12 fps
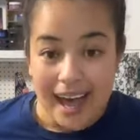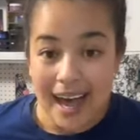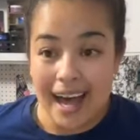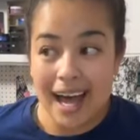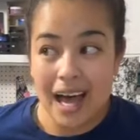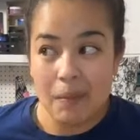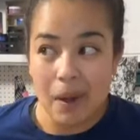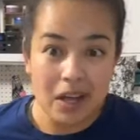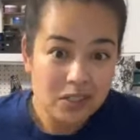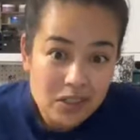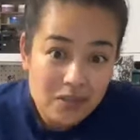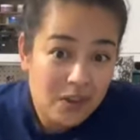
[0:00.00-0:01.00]

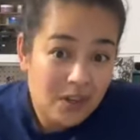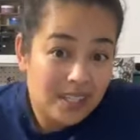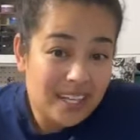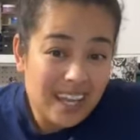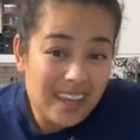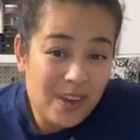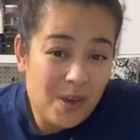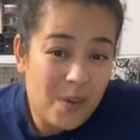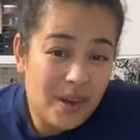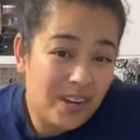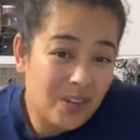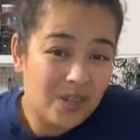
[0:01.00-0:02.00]
Also, if you decide that you
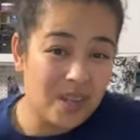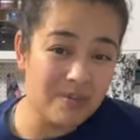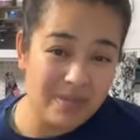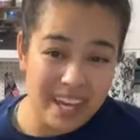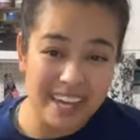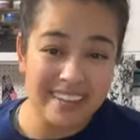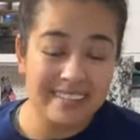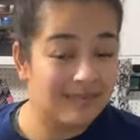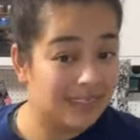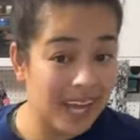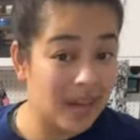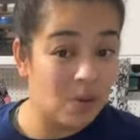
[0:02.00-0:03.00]
want to do something
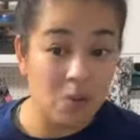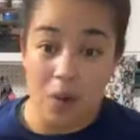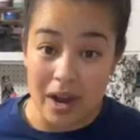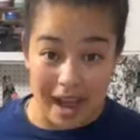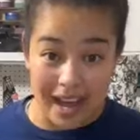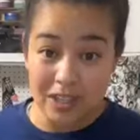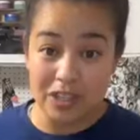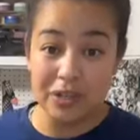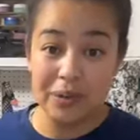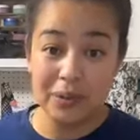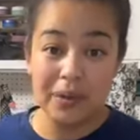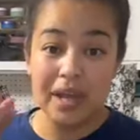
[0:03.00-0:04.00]
like what I
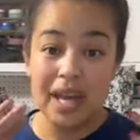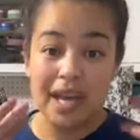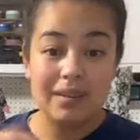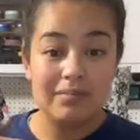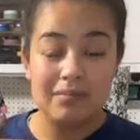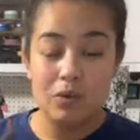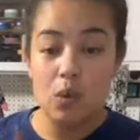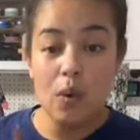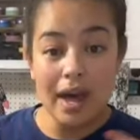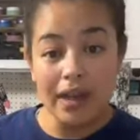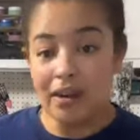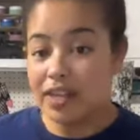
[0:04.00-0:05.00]
do,
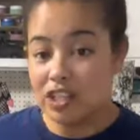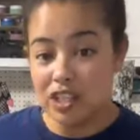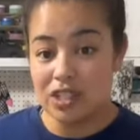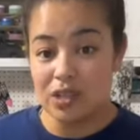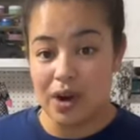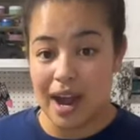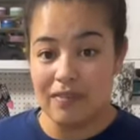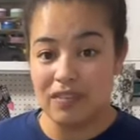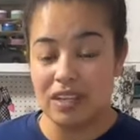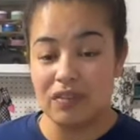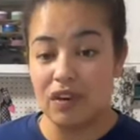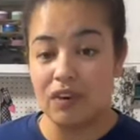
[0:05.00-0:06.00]
whether it's just
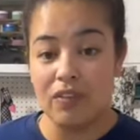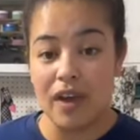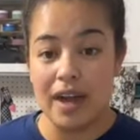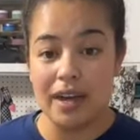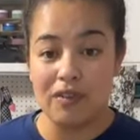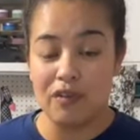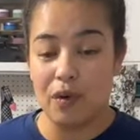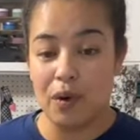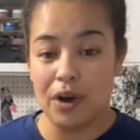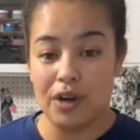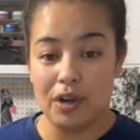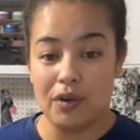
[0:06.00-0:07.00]
crafting for fun and
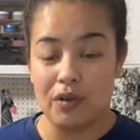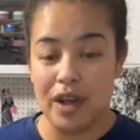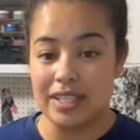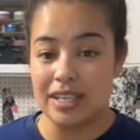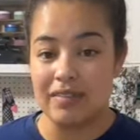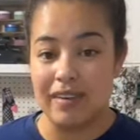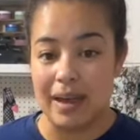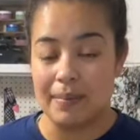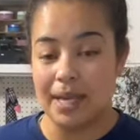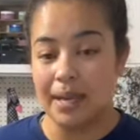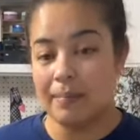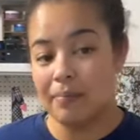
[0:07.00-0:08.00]
for your friends and
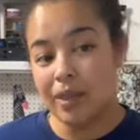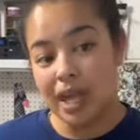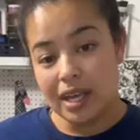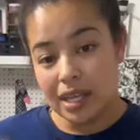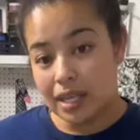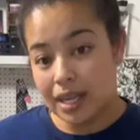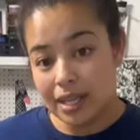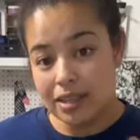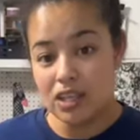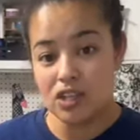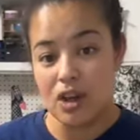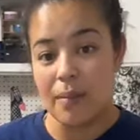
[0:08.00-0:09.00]
family, click
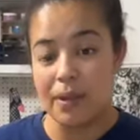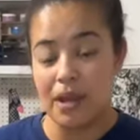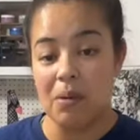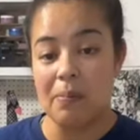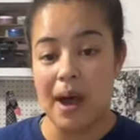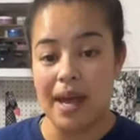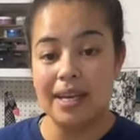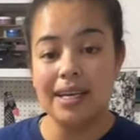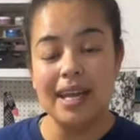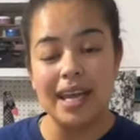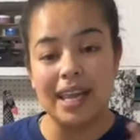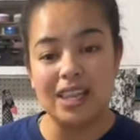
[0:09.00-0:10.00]
the shop here
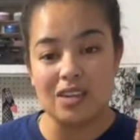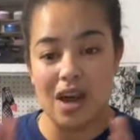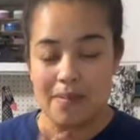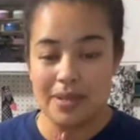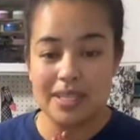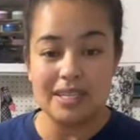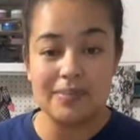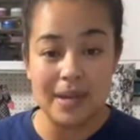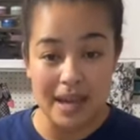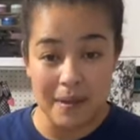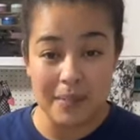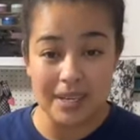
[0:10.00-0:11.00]
button, and at the top it says
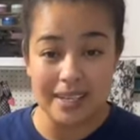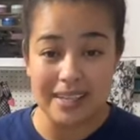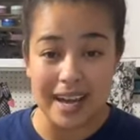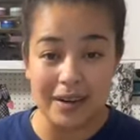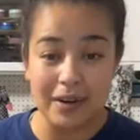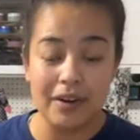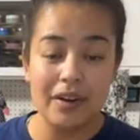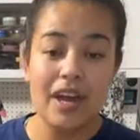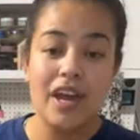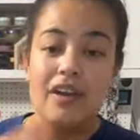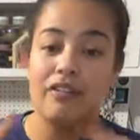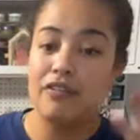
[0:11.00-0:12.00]
become a designer.
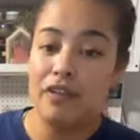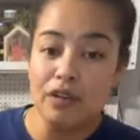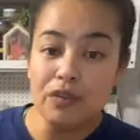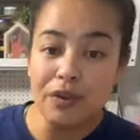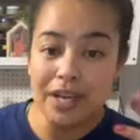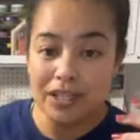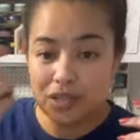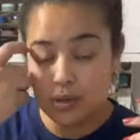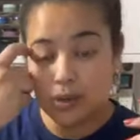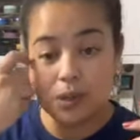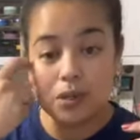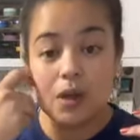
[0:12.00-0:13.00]
Feel free
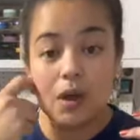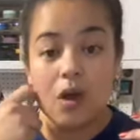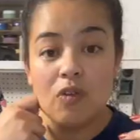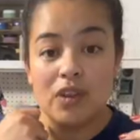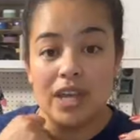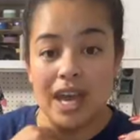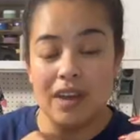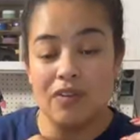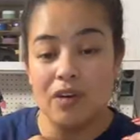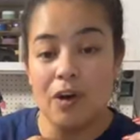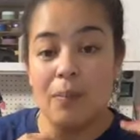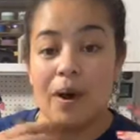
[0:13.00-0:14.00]
to look over the
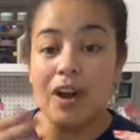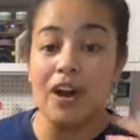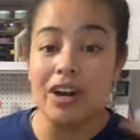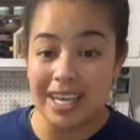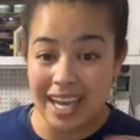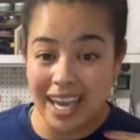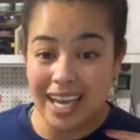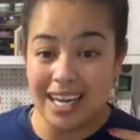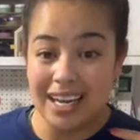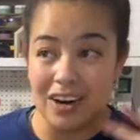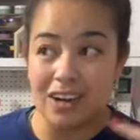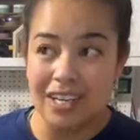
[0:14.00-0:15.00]
info, but our
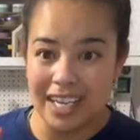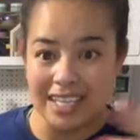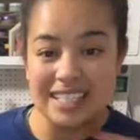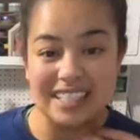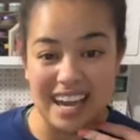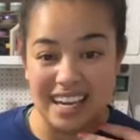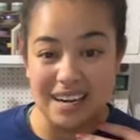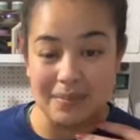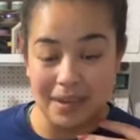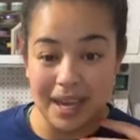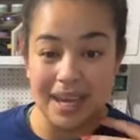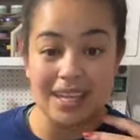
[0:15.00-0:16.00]
kit, our like sign
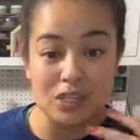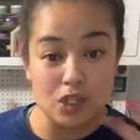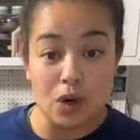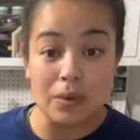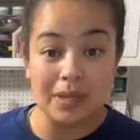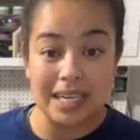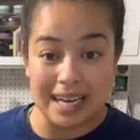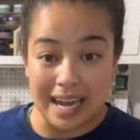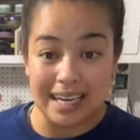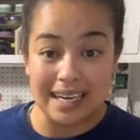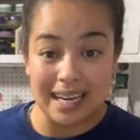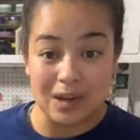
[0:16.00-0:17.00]
up kit is normally
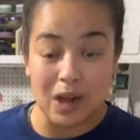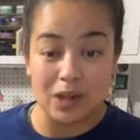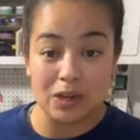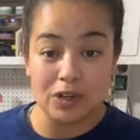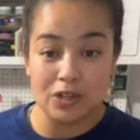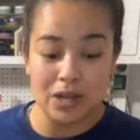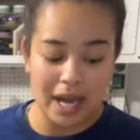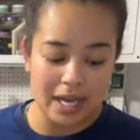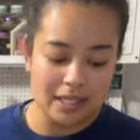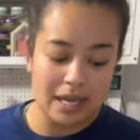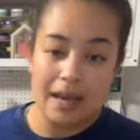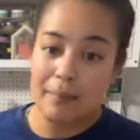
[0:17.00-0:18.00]
$99, you
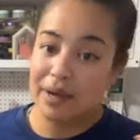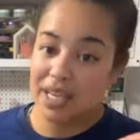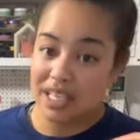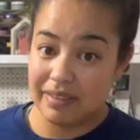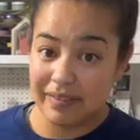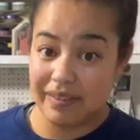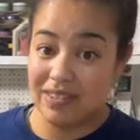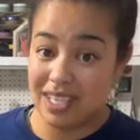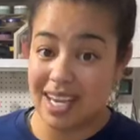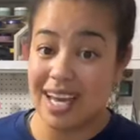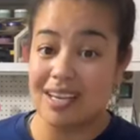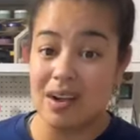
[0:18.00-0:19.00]
guys, but
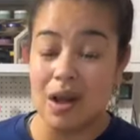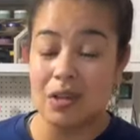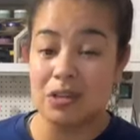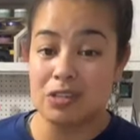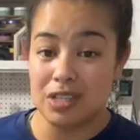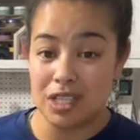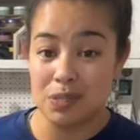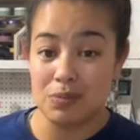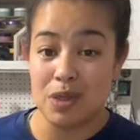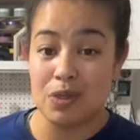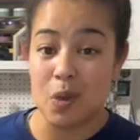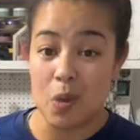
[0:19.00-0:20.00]
$59 this
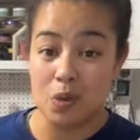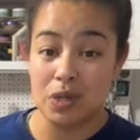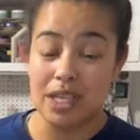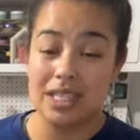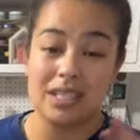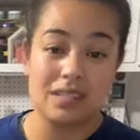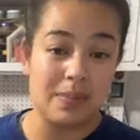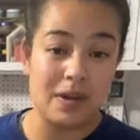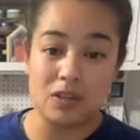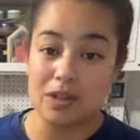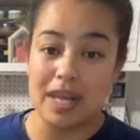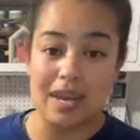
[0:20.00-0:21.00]
month only. It's the
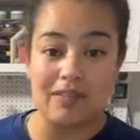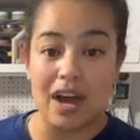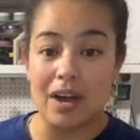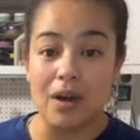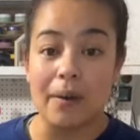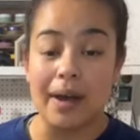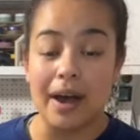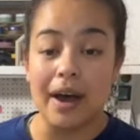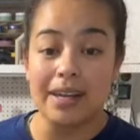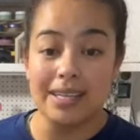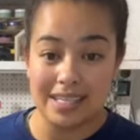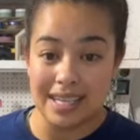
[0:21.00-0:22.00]
special they've got going
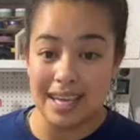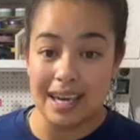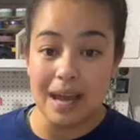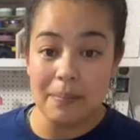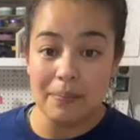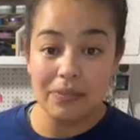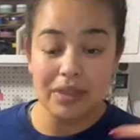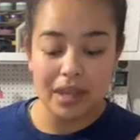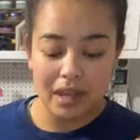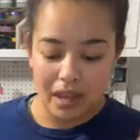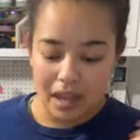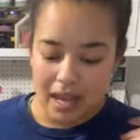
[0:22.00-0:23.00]
on to sign up,
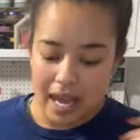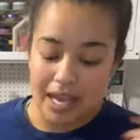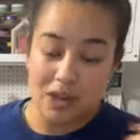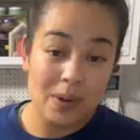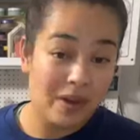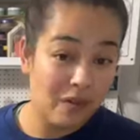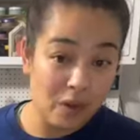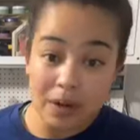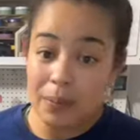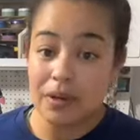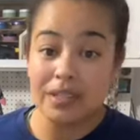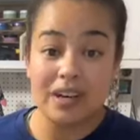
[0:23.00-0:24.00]
and you get
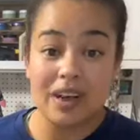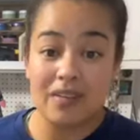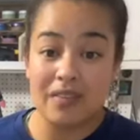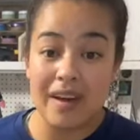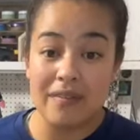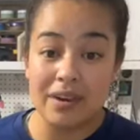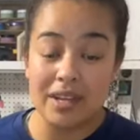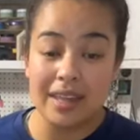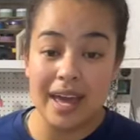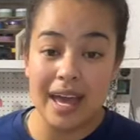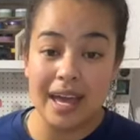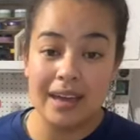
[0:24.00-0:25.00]
40% off of
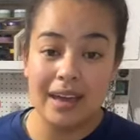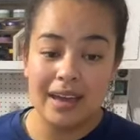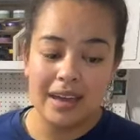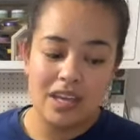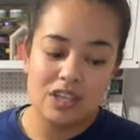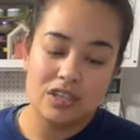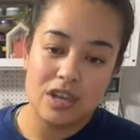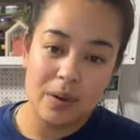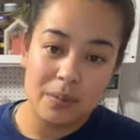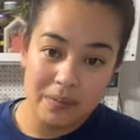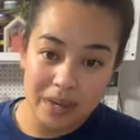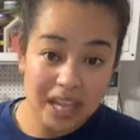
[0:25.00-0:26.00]
everything.
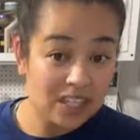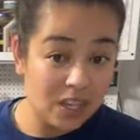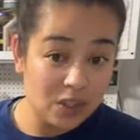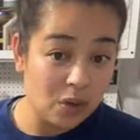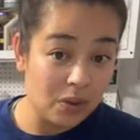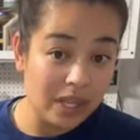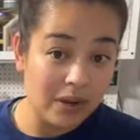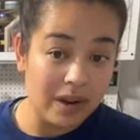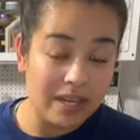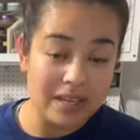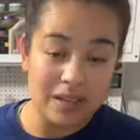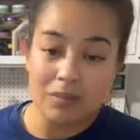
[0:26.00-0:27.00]
So it's also a really
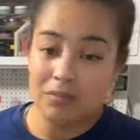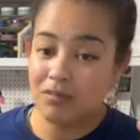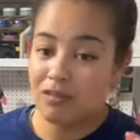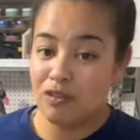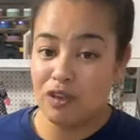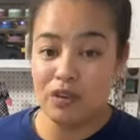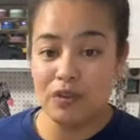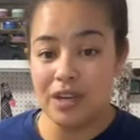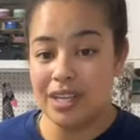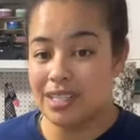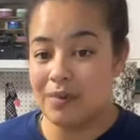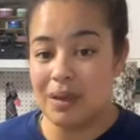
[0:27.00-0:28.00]
great deal. Feel free
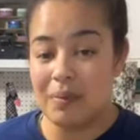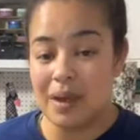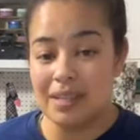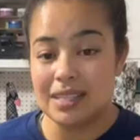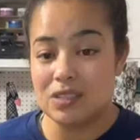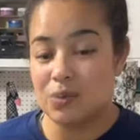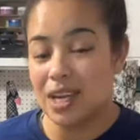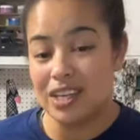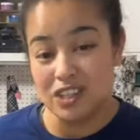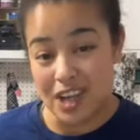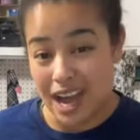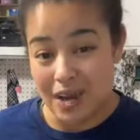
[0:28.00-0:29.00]
to send me a message. We can
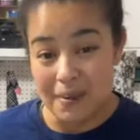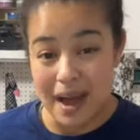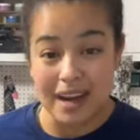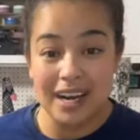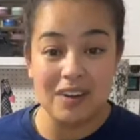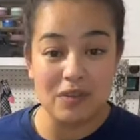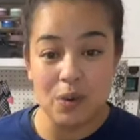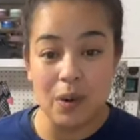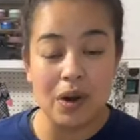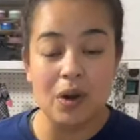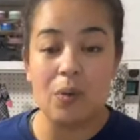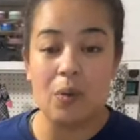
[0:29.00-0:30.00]
chat about it if you
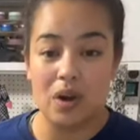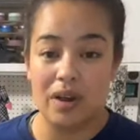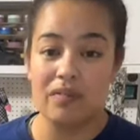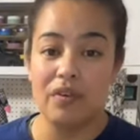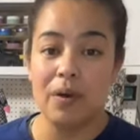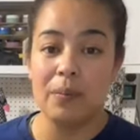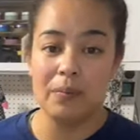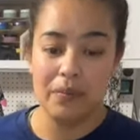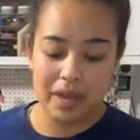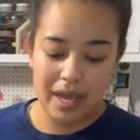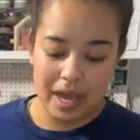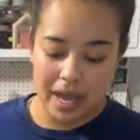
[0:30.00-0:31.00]
want to know more info.
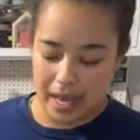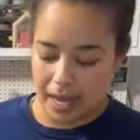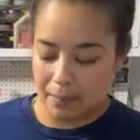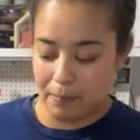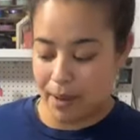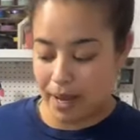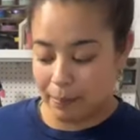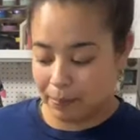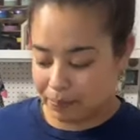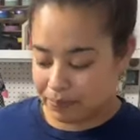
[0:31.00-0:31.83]
But